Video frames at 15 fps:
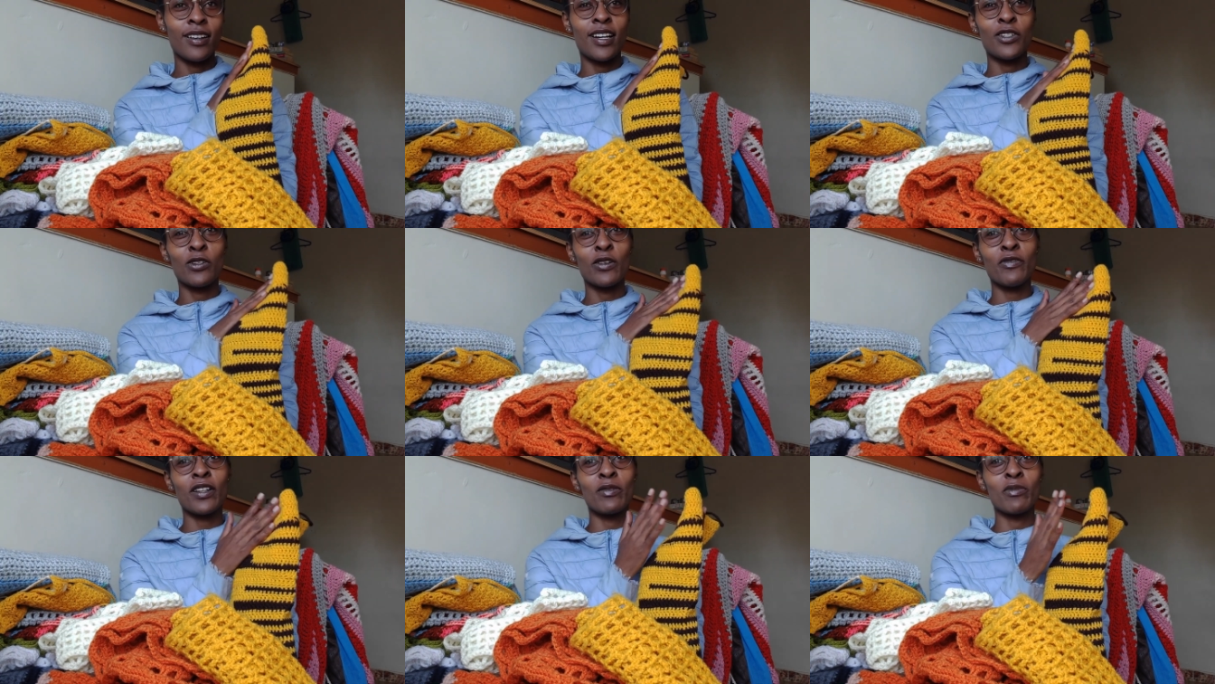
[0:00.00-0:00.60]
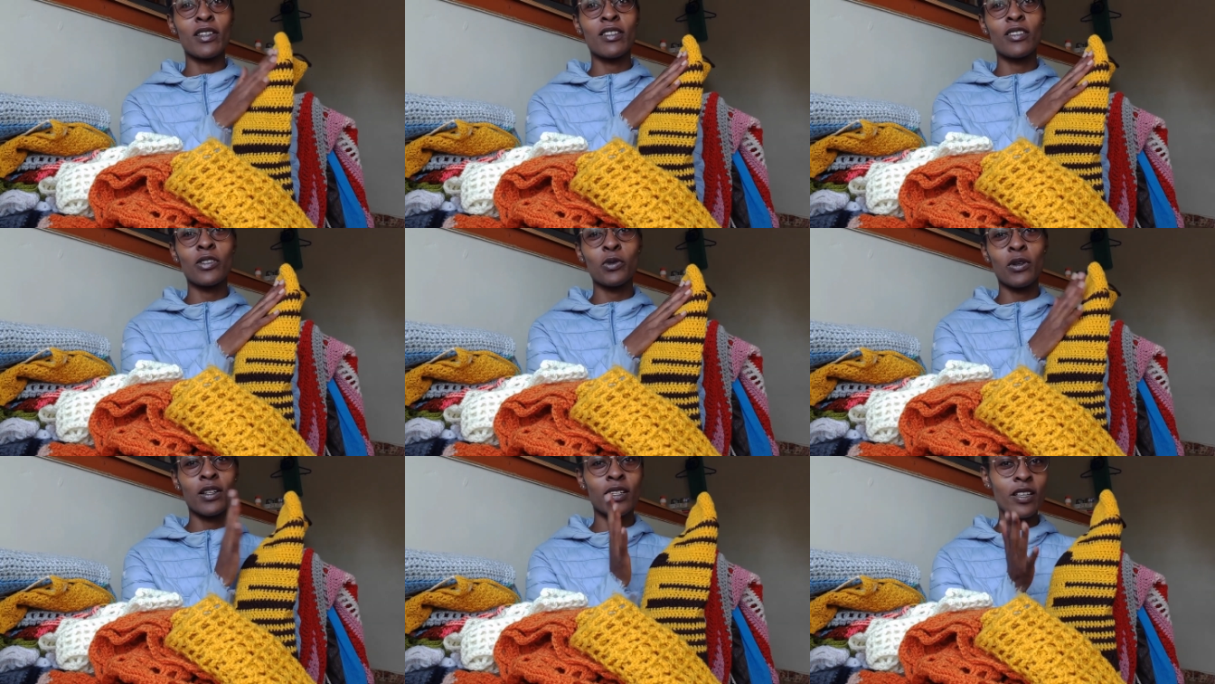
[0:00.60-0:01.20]
I don't know if I'll make it
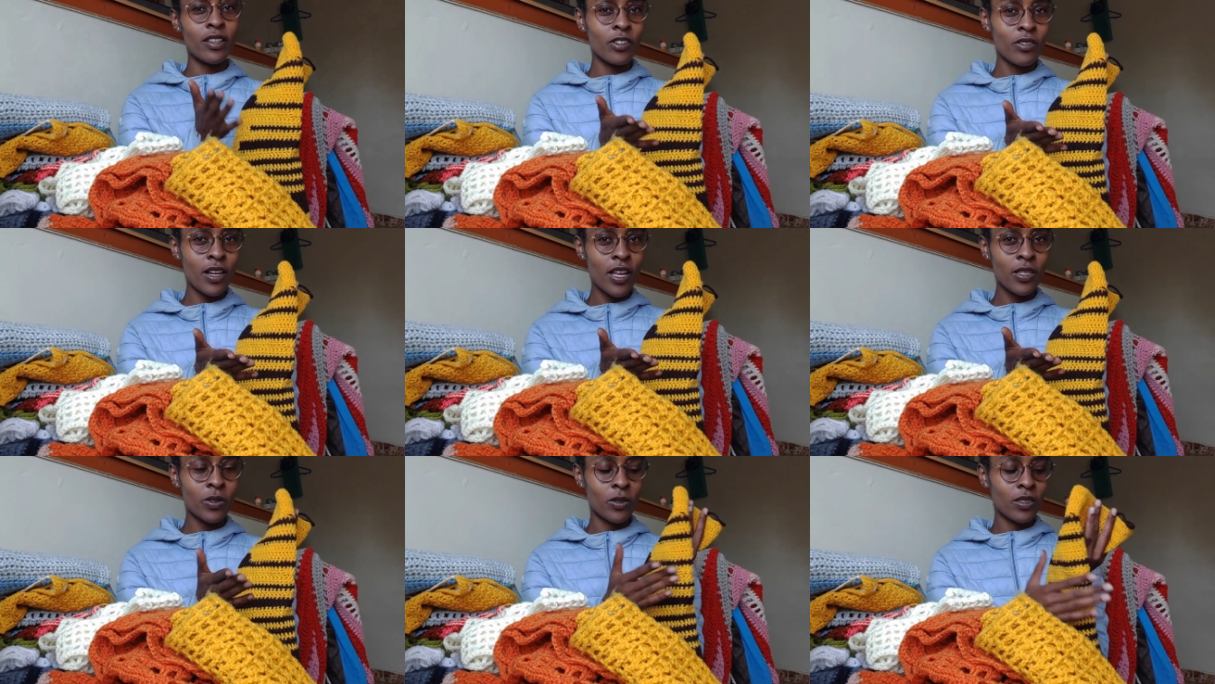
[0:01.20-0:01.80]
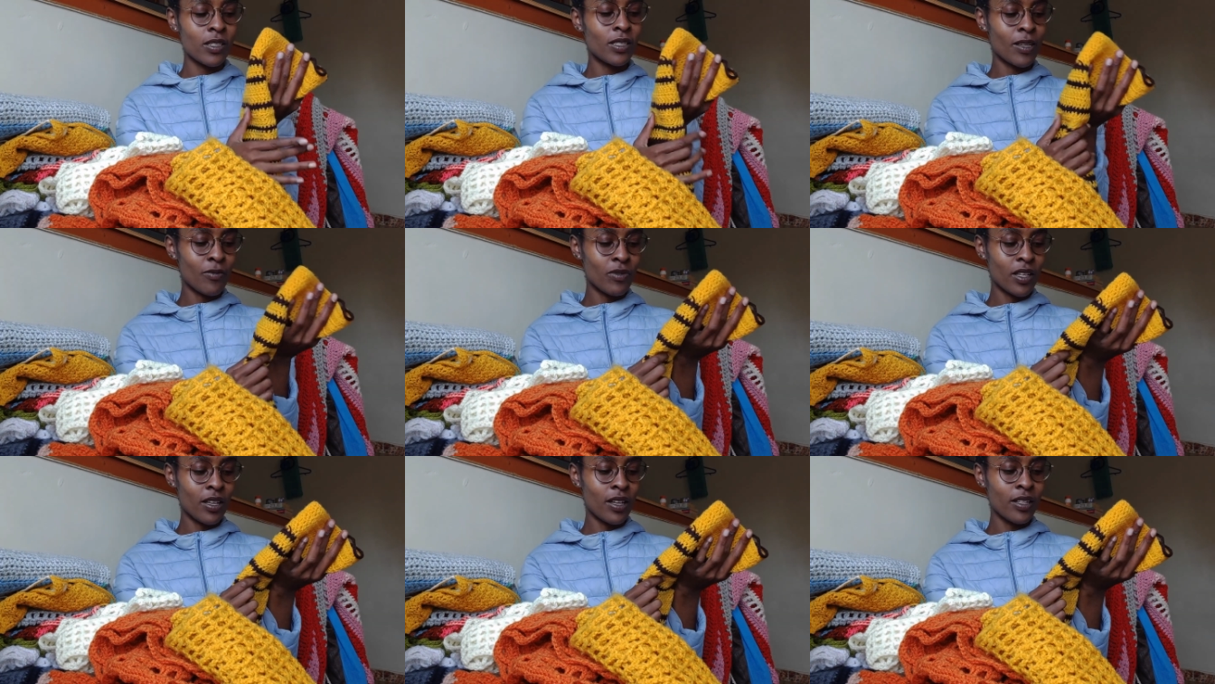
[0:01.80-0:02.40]
into another dress or just
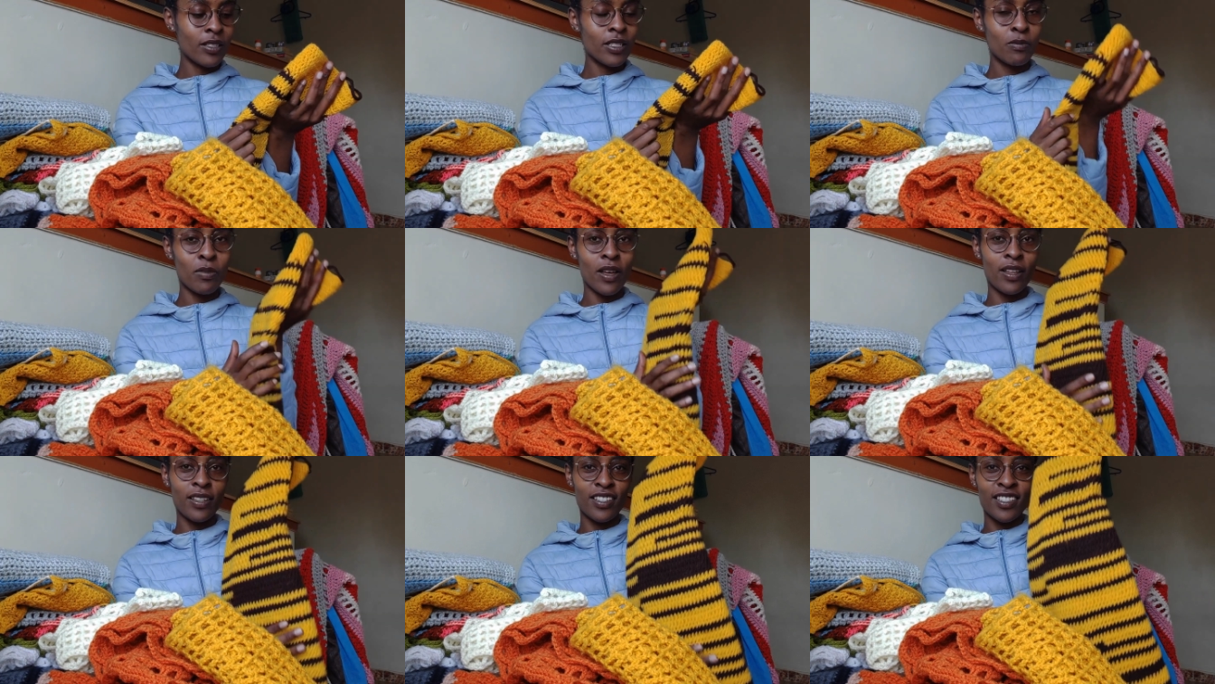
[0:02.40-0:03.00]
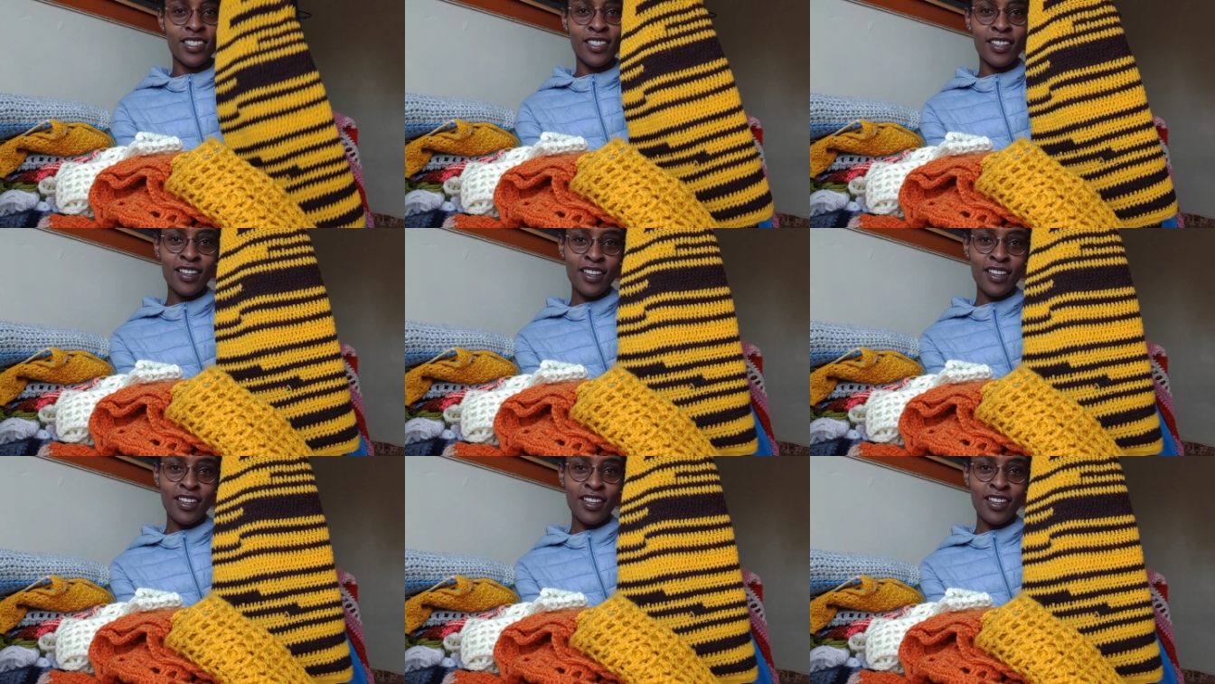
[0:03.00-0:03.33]
something else, but